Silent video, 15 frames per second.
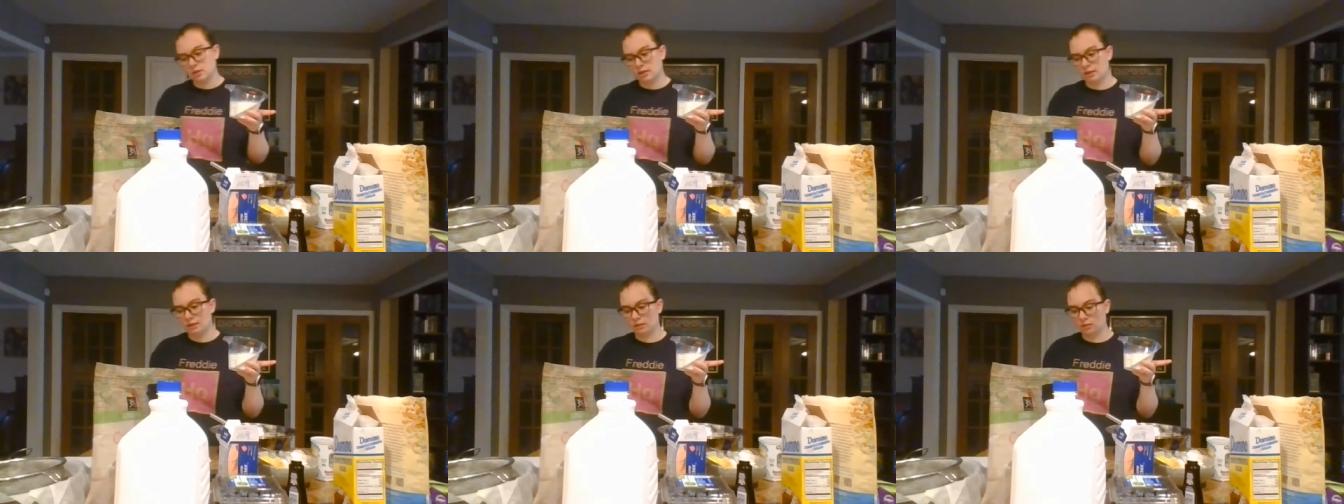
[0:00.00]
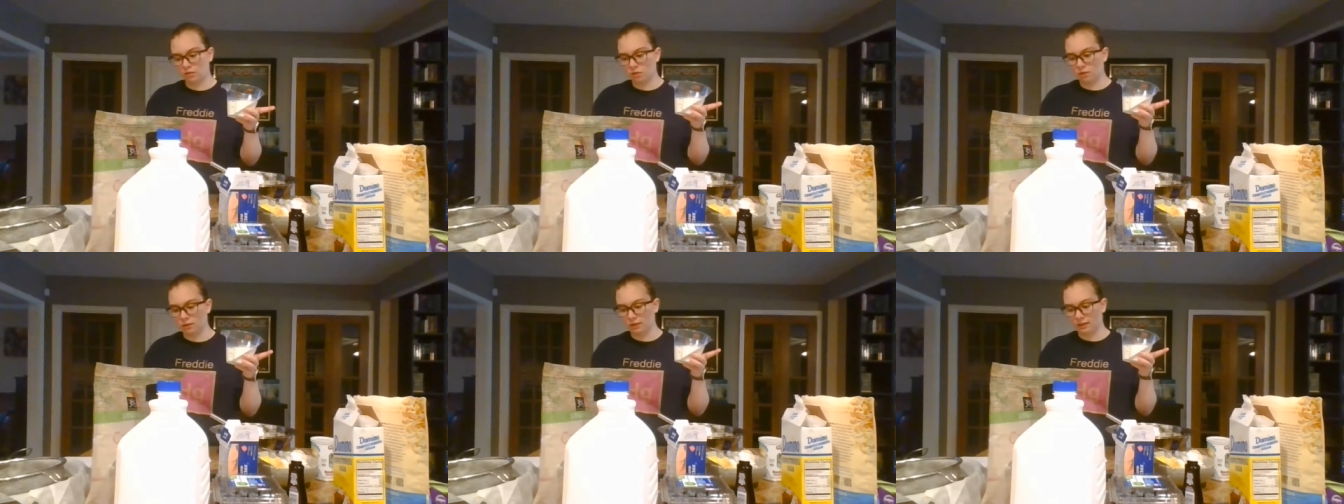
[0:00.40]

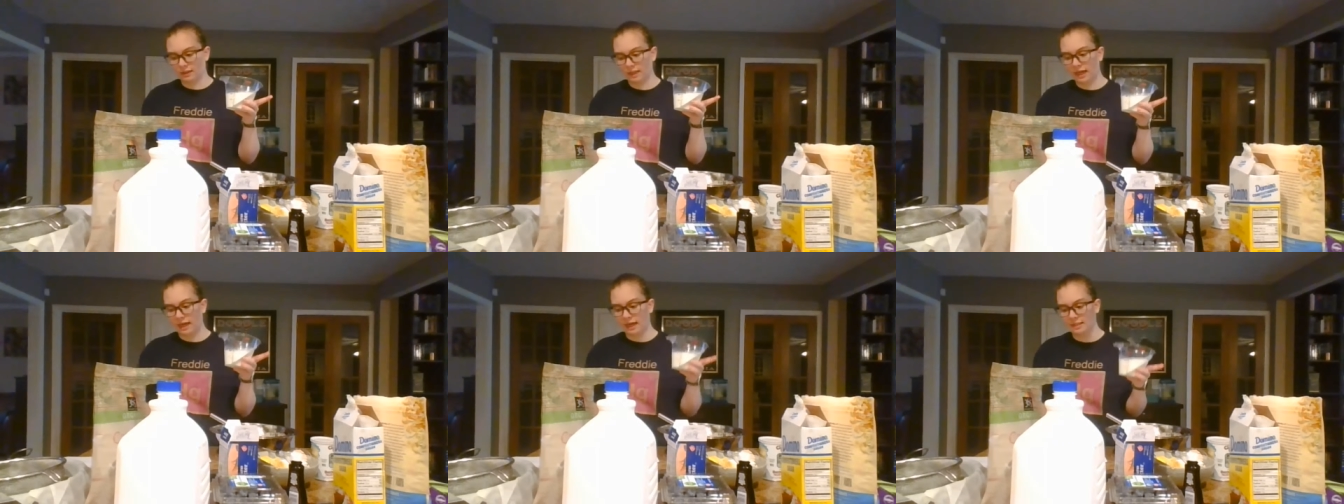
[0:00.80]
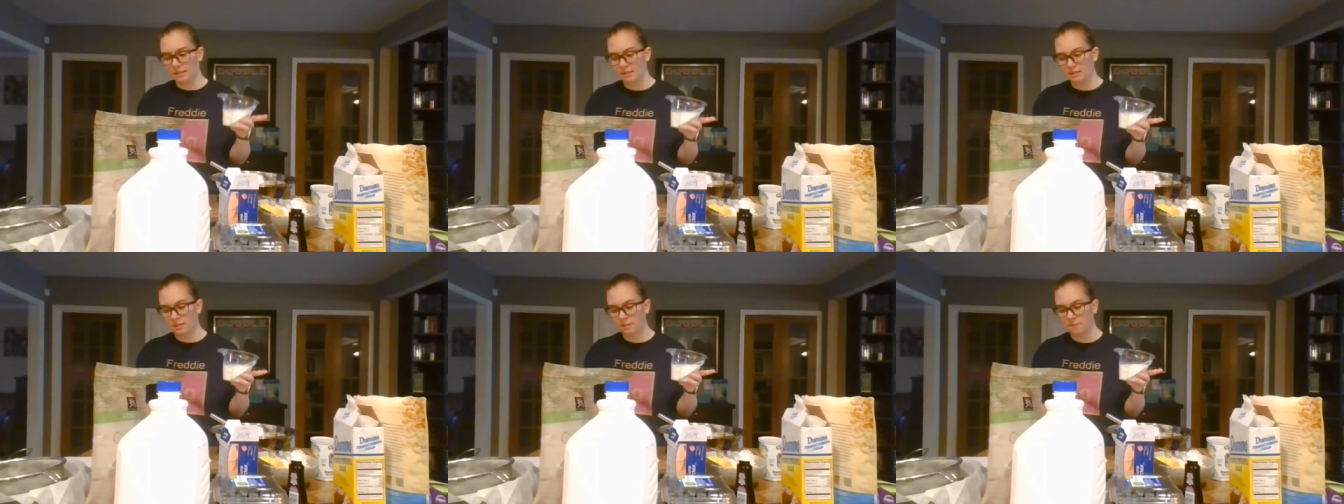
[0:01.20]
And
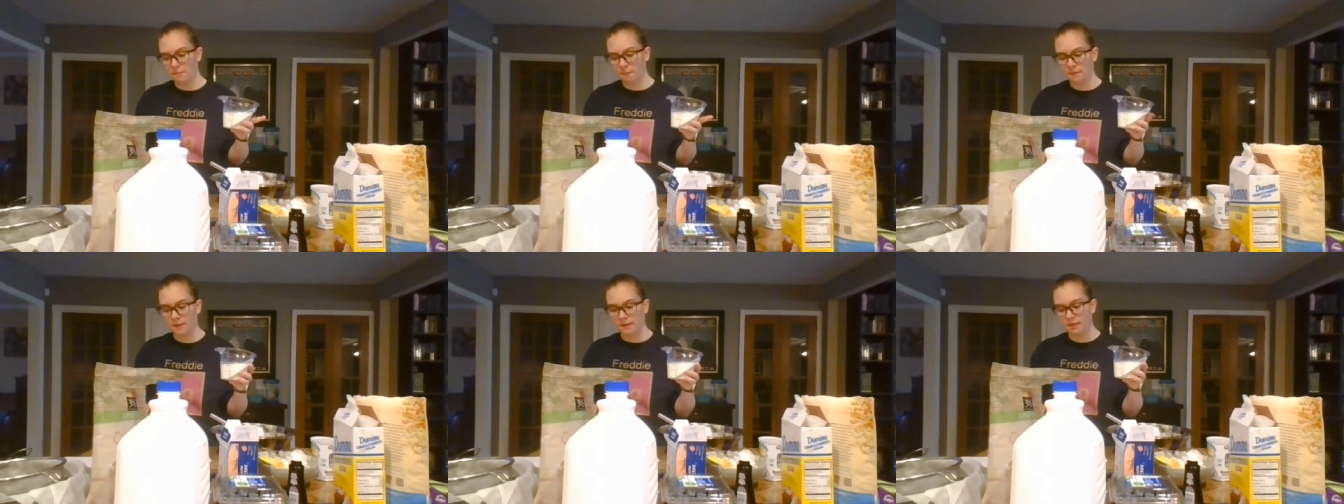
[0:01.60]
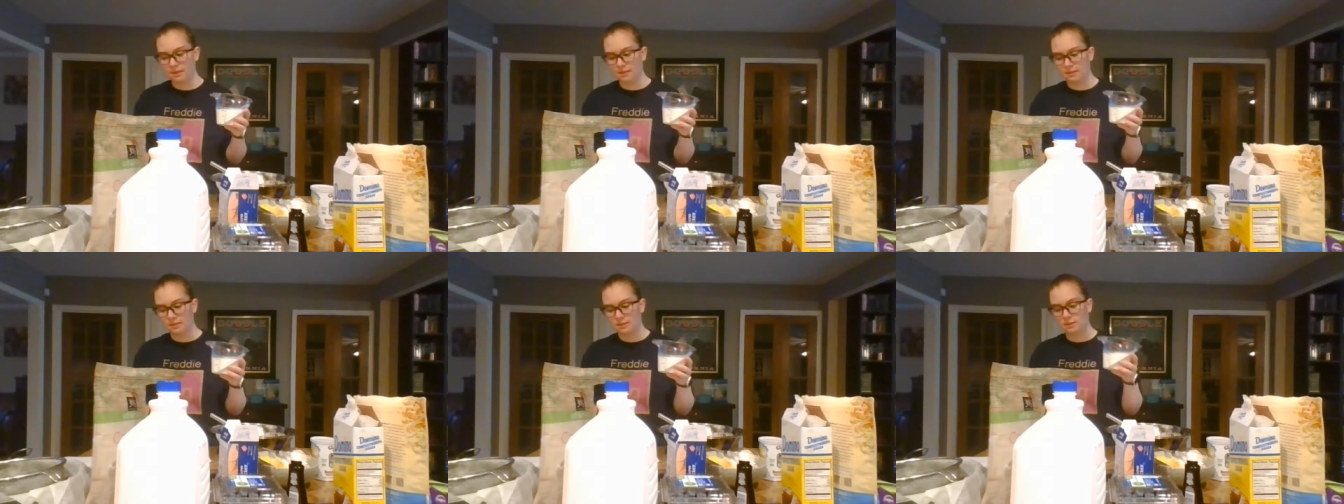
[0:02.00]
last, it
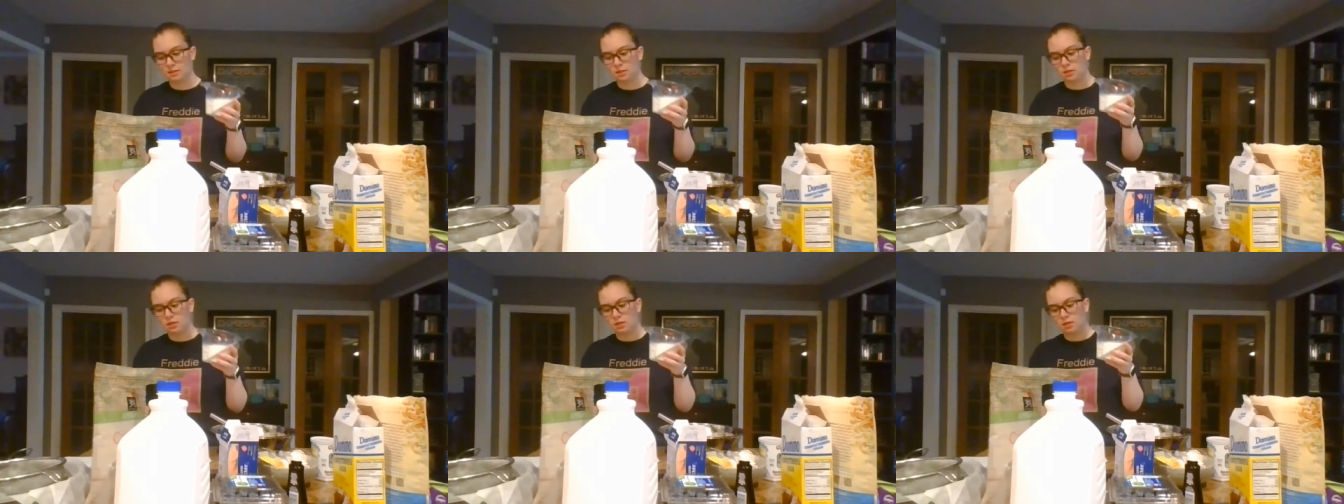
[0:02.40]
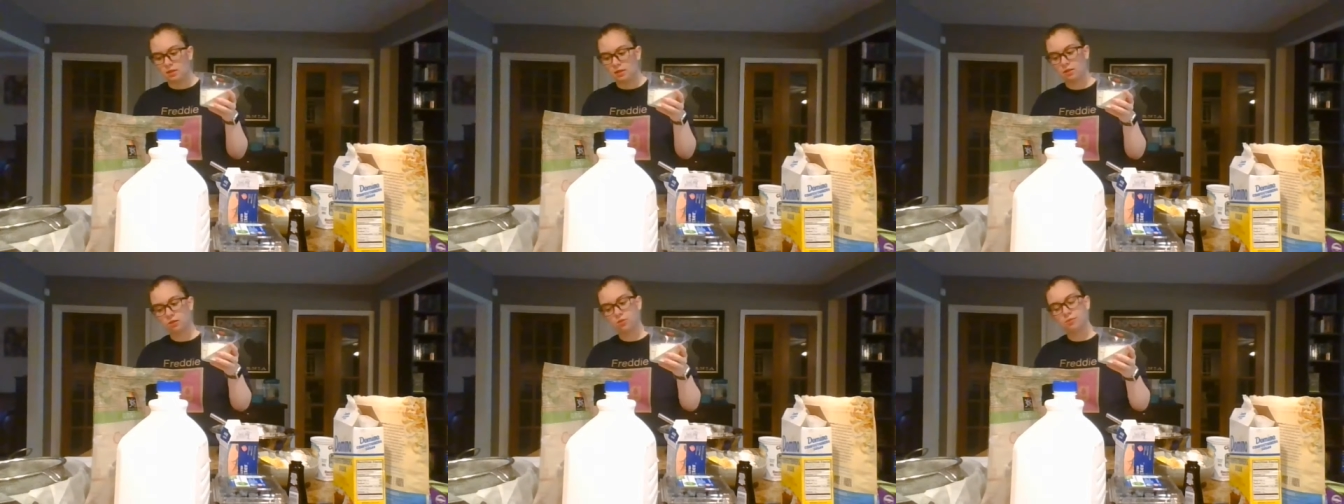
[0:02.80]
is
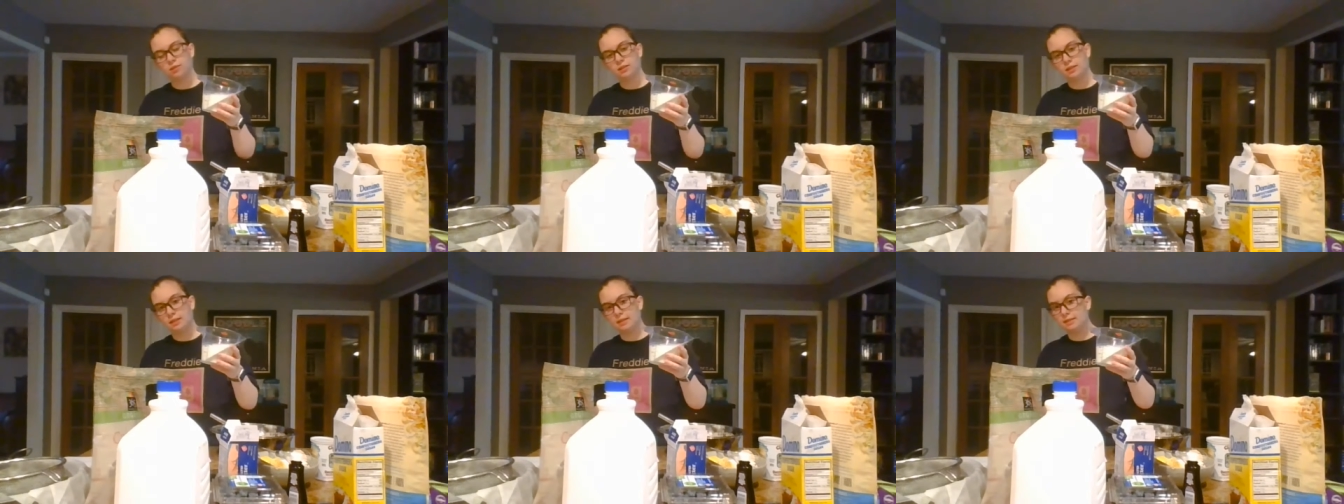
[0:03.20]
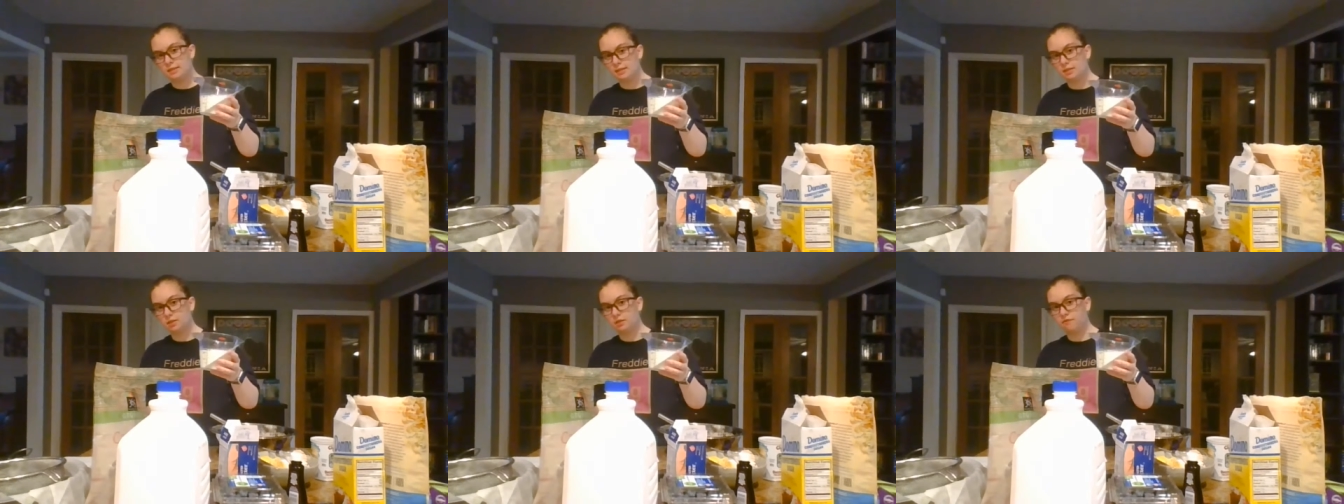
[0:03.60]
included in
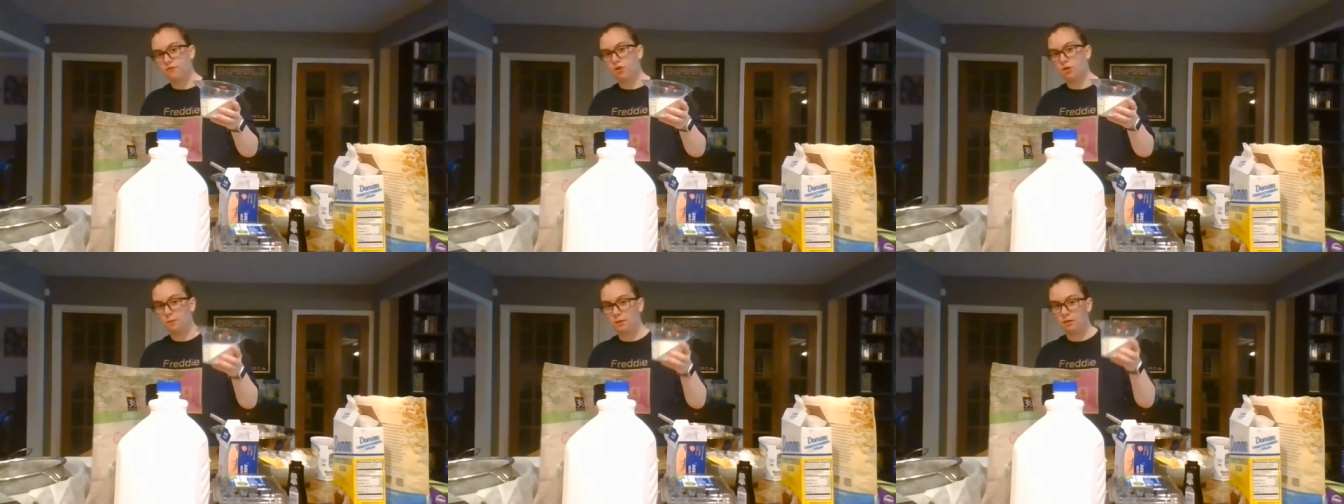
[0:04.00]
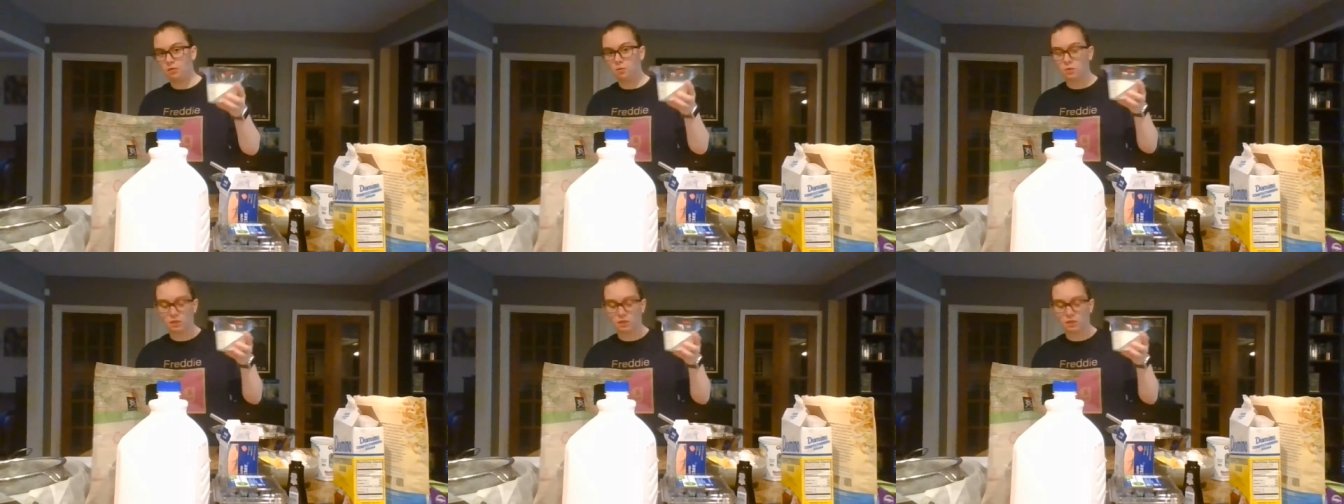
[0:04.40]
dairy farming,